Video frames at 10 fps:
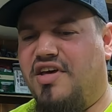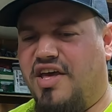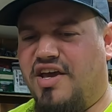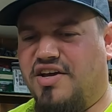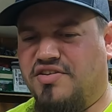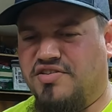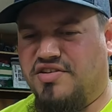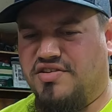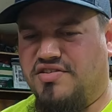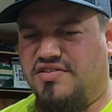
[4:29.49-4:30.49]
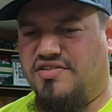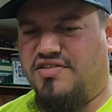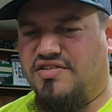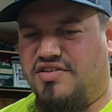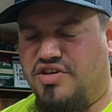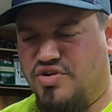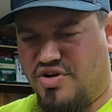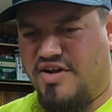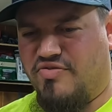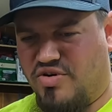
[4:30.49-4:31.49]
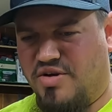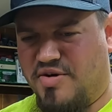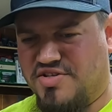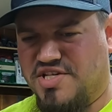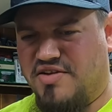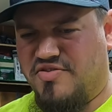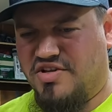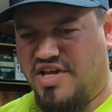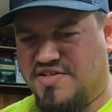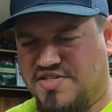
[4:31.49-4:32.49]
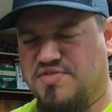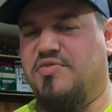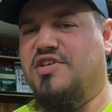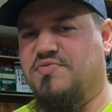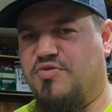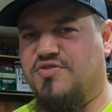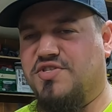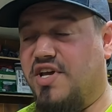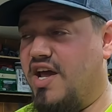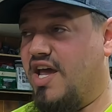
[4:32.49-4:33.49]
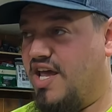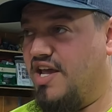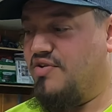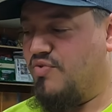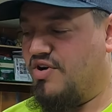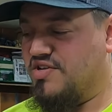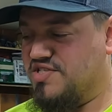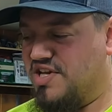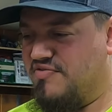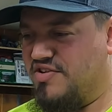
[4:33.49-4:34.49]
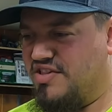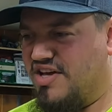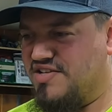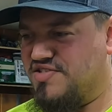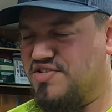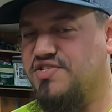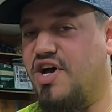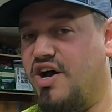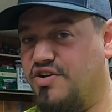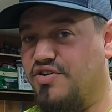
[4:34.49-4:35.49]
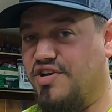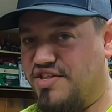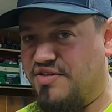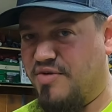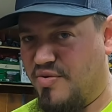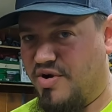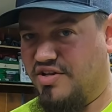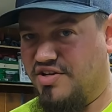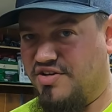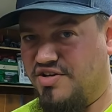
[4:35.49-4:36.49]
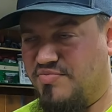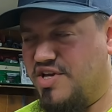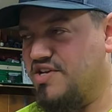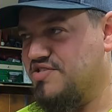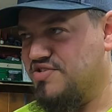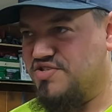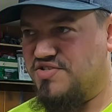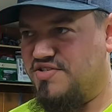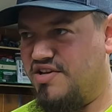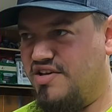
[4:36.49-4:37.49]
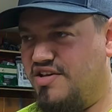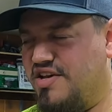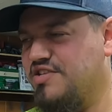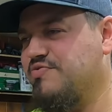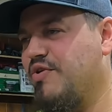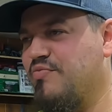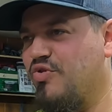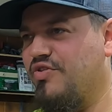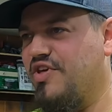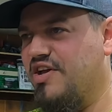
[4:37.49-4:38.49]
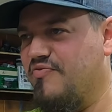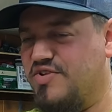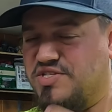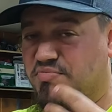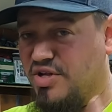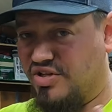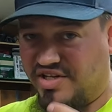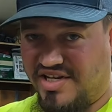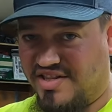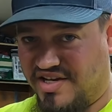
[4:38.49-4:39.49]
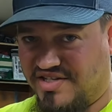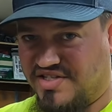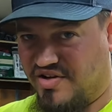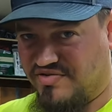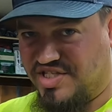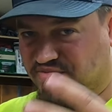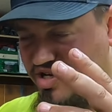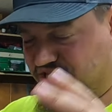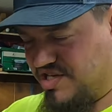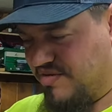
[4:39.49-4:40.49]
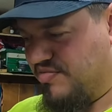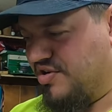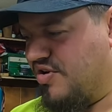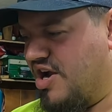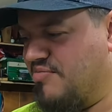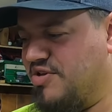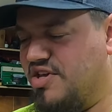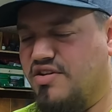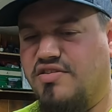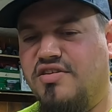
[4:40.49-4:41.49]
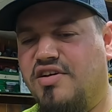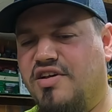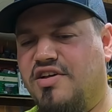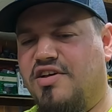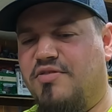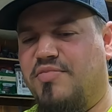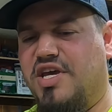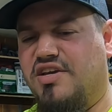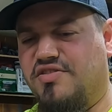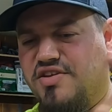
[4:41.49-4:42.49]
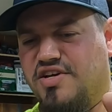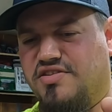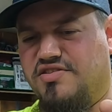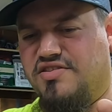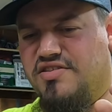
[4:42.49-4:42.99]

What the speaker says: and you don't have to worry about safety glasses, because personally I hate wearing safety glasses underneath of my welding hood because it's one more thing of visibility that gets all smudged up and crappy. And being that